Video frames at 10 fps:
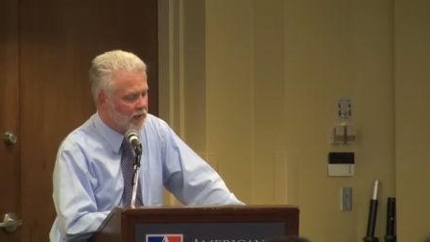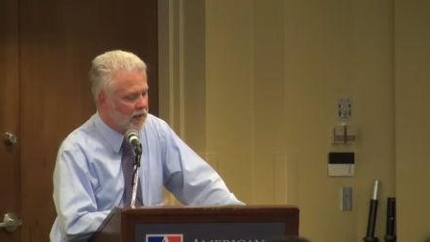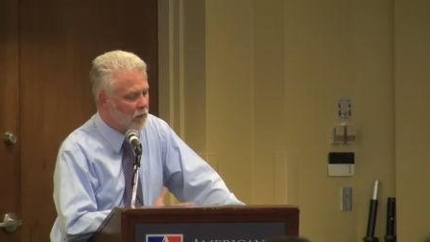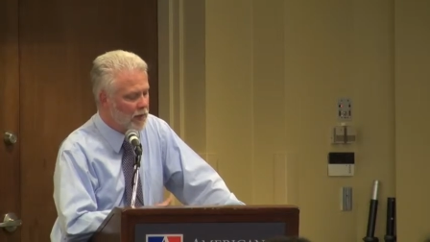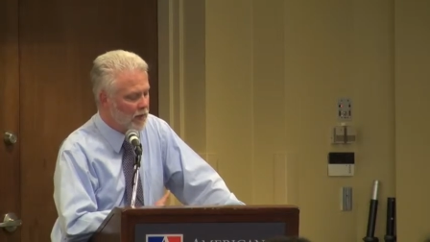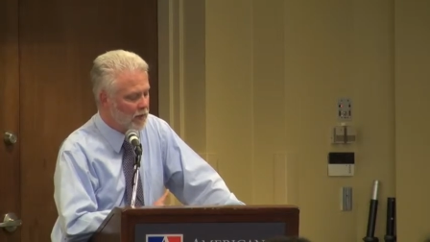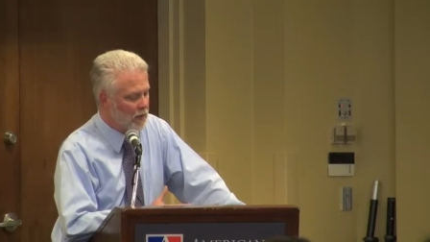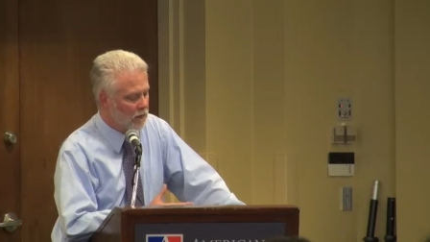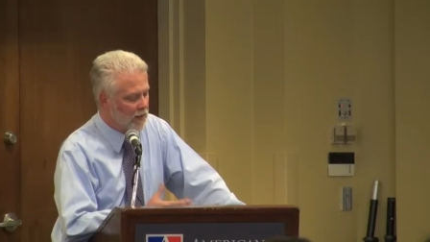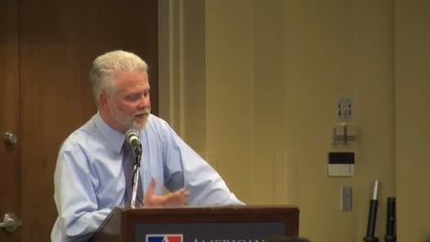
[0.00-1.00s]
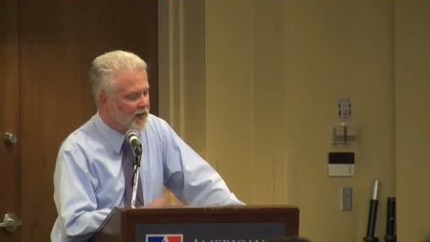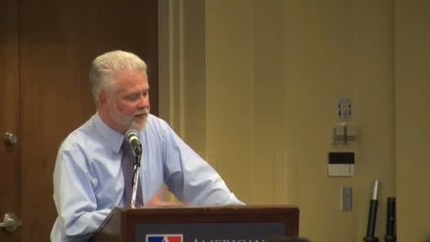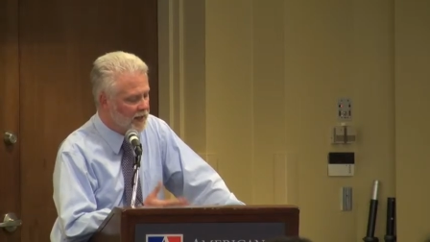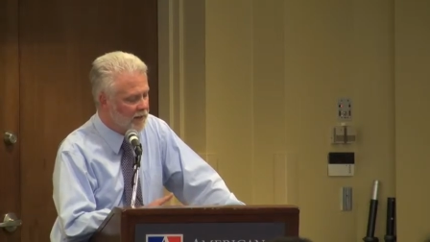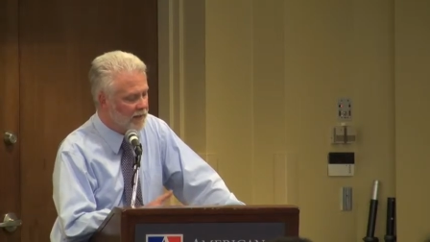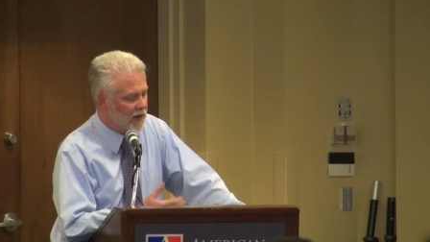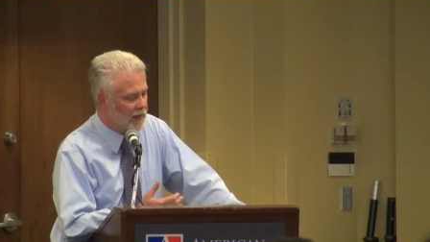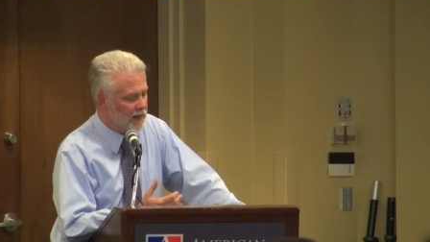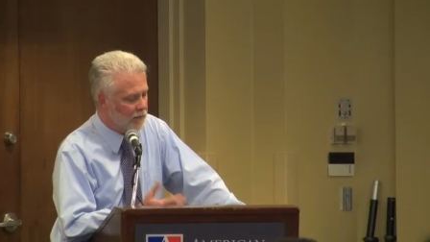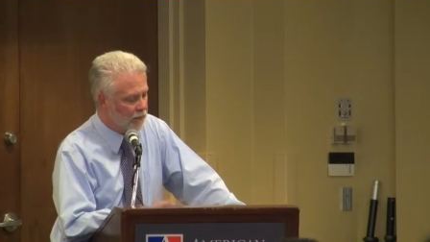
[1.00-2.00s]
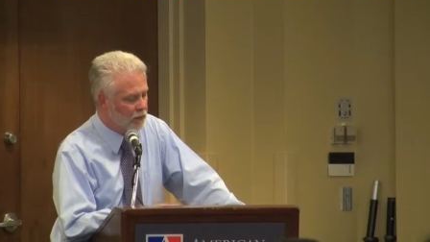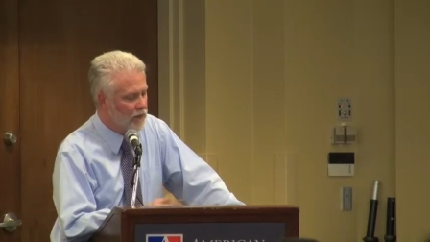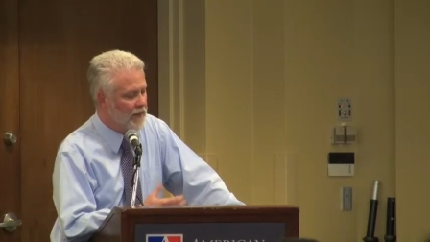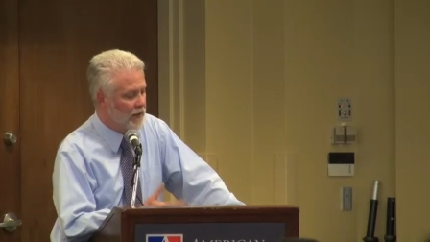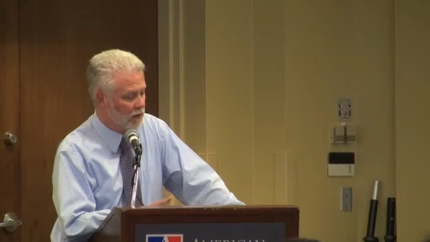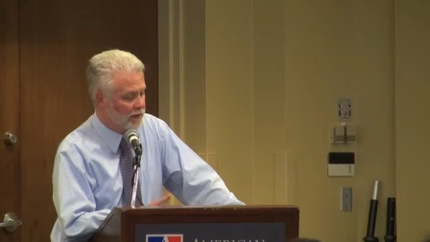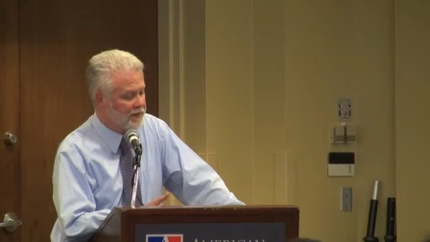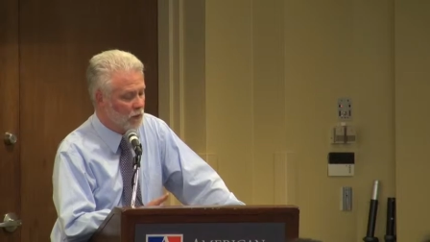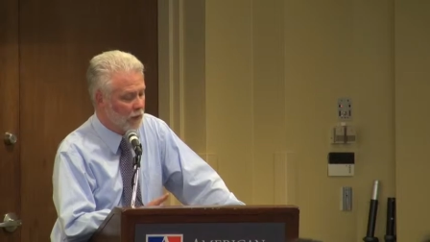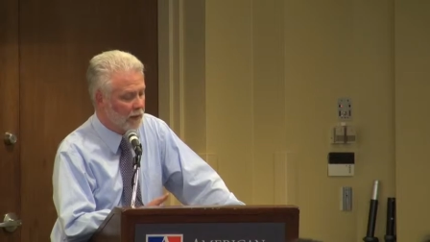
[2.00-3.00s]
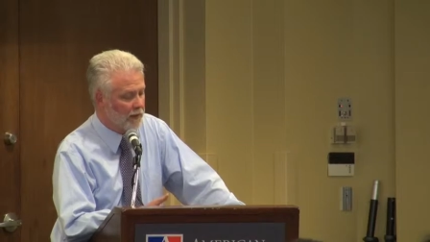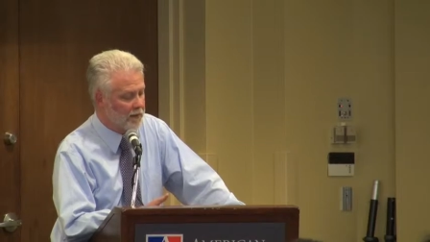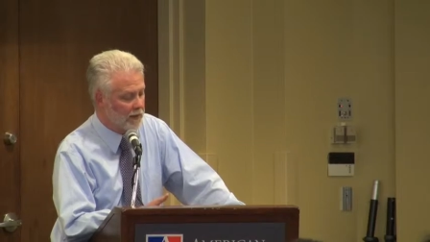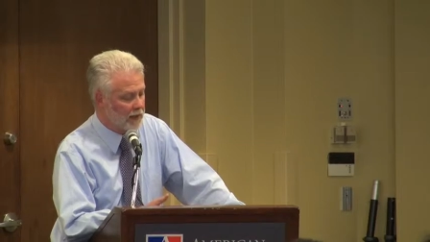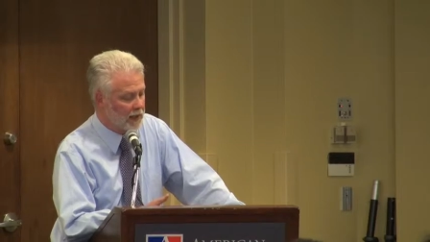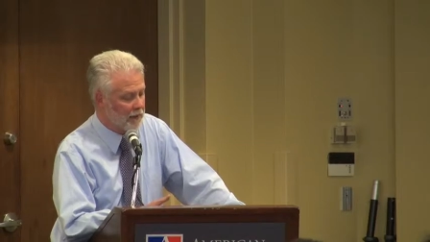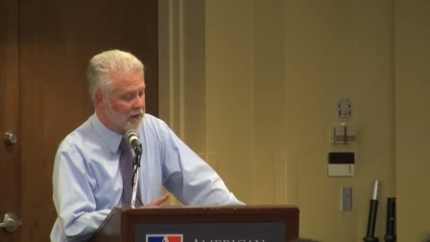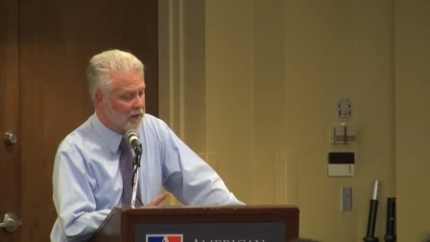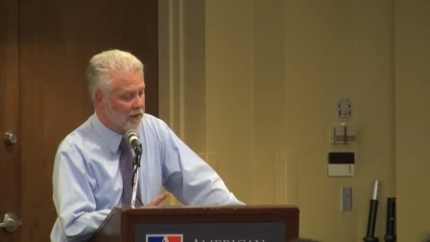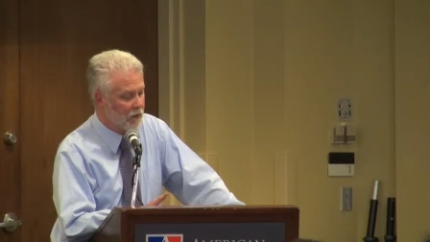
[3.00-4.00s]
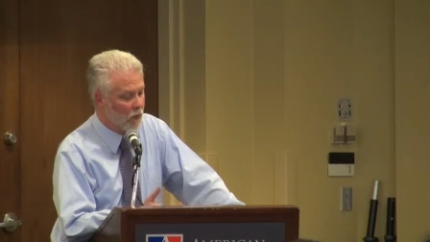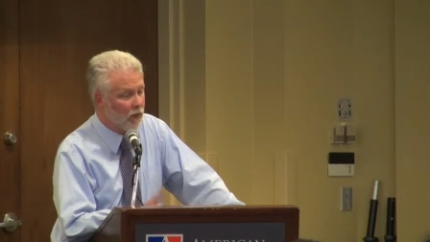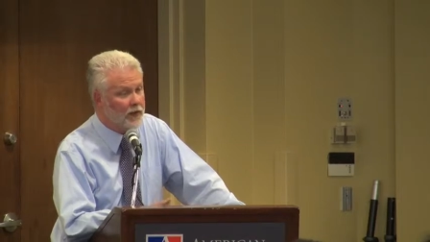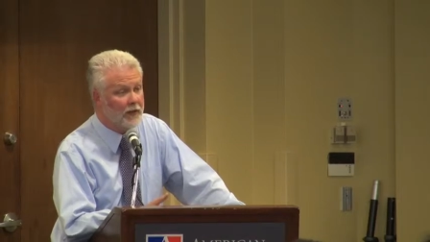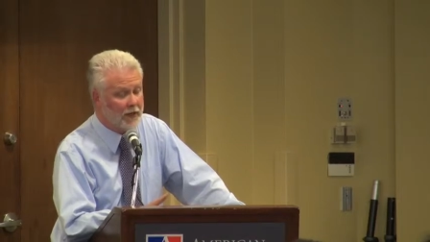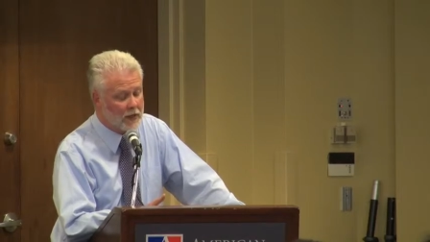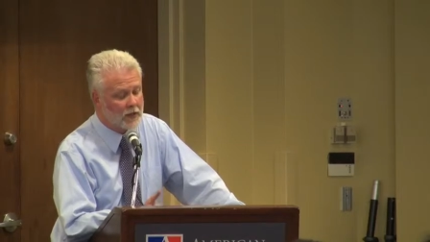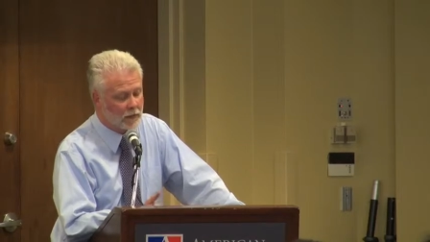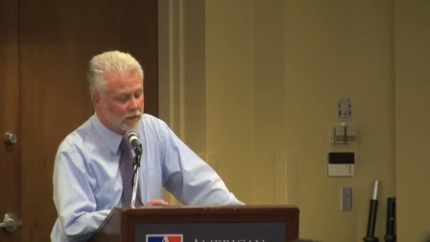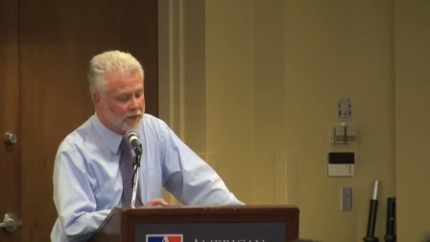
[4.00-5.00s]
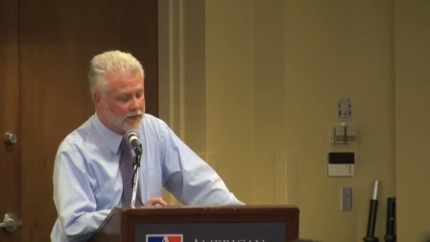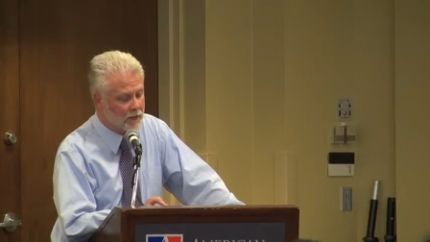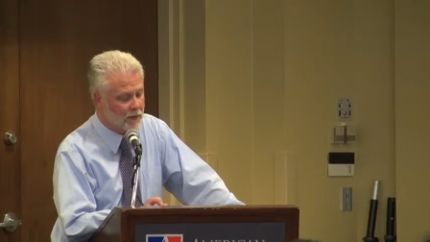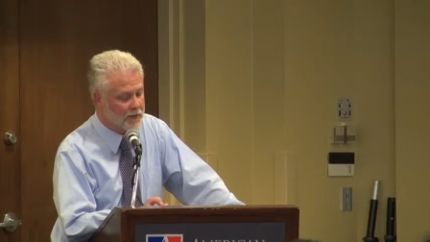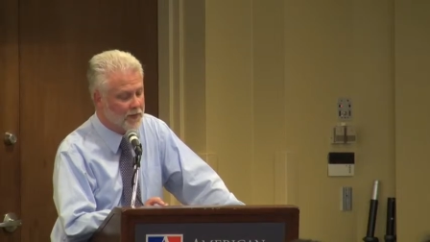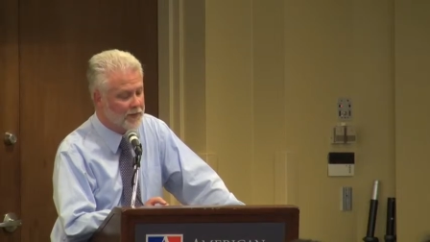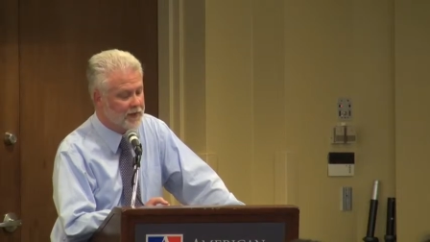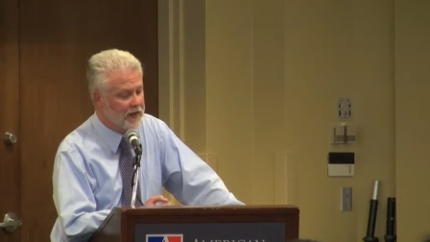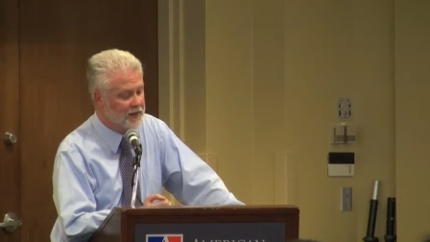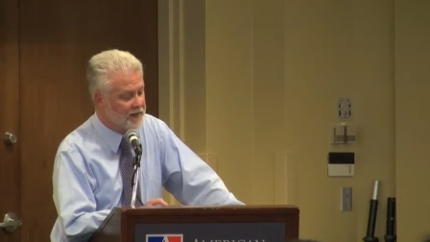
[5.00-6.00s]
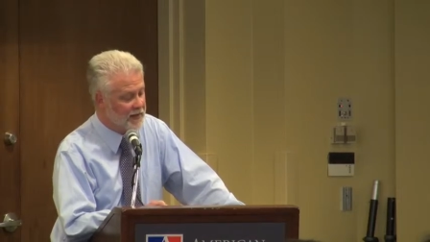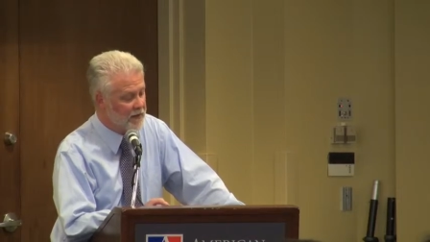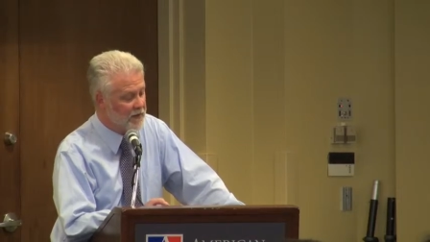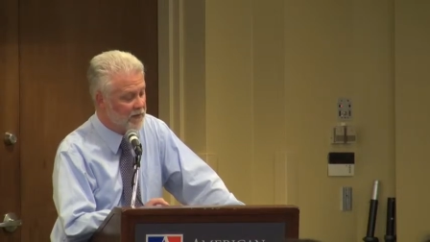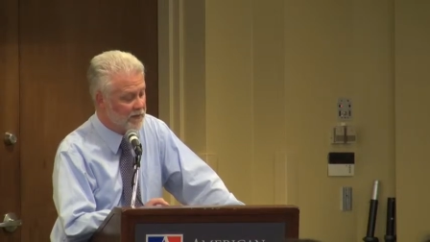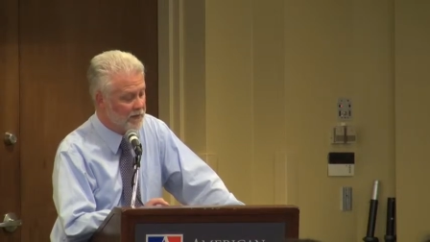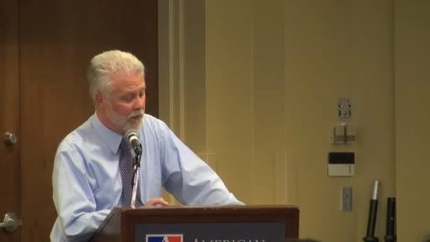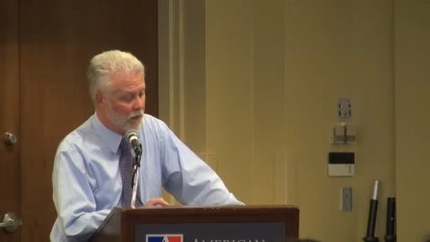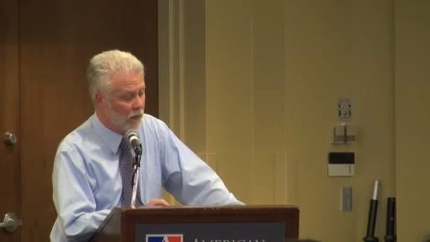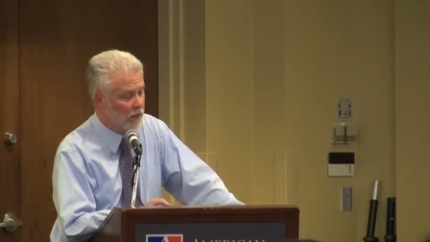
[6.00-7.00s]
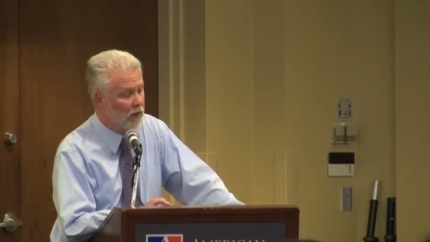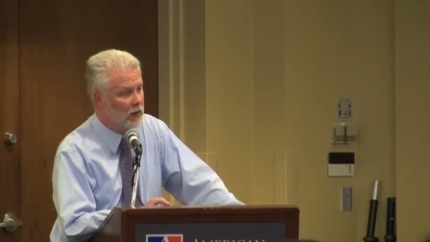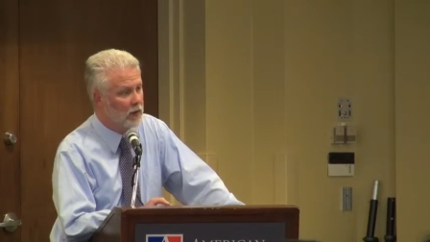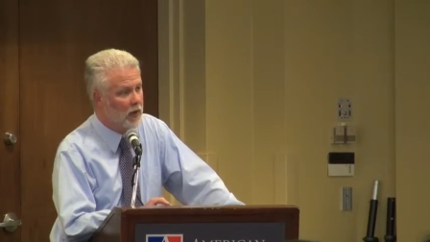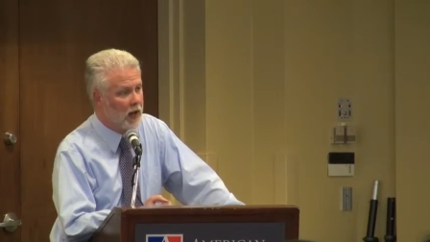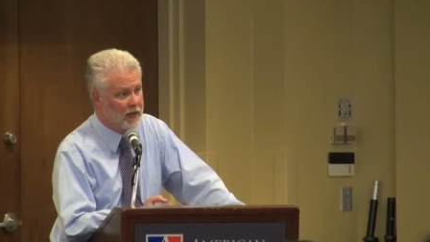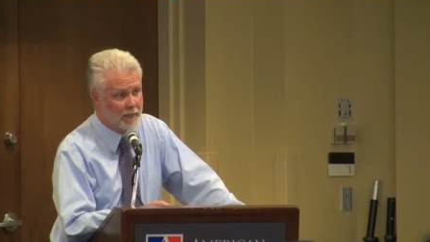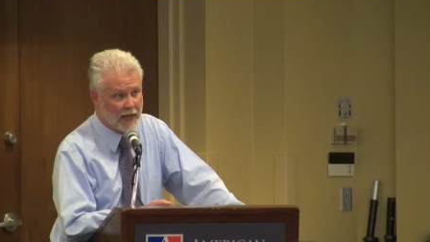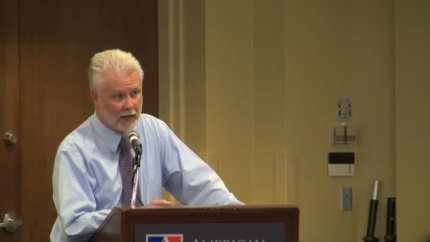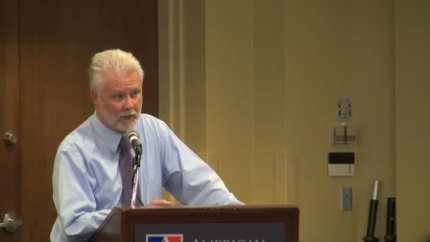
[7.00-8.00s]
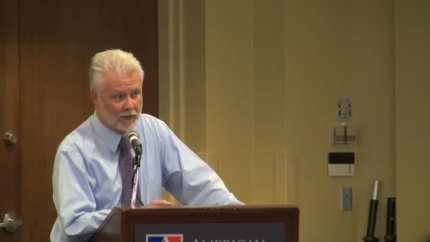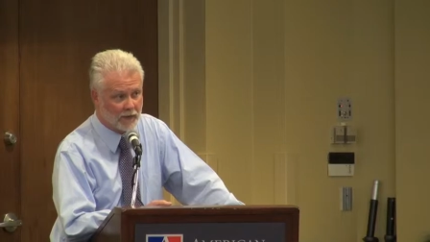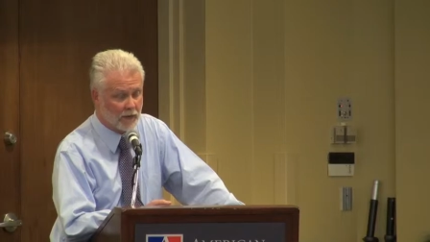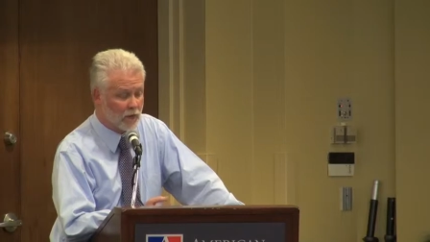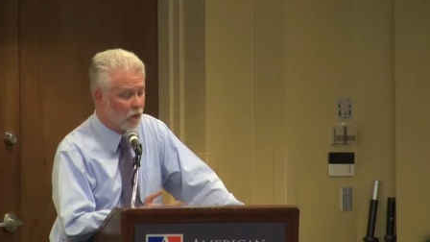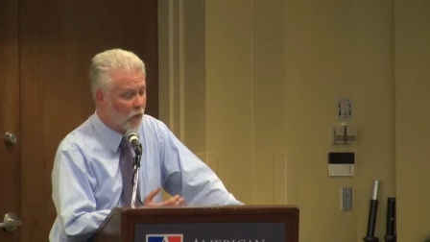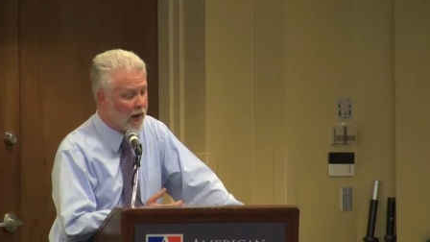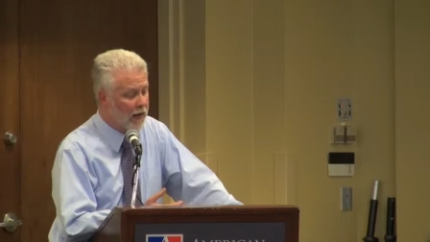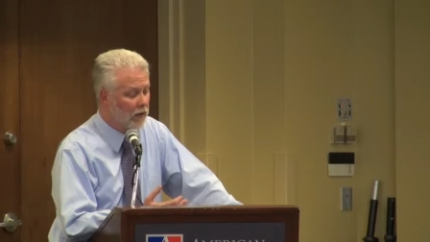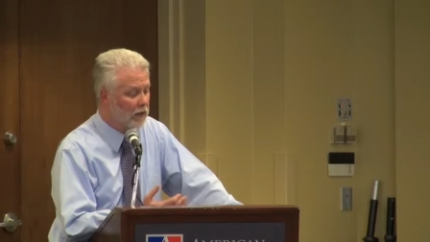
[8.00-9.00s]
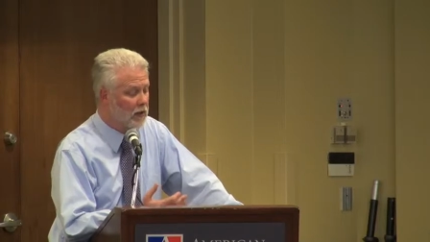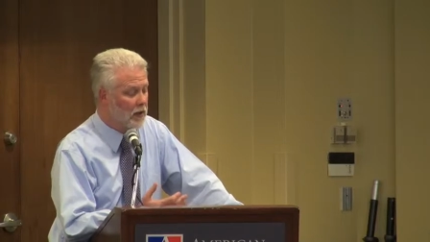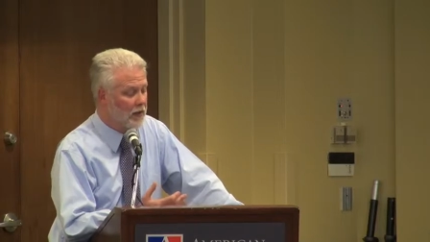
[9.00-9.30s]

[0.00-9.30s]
can we you know let's identify, improve, and increase awareness on campus of organizational resources and incentives for high impact research while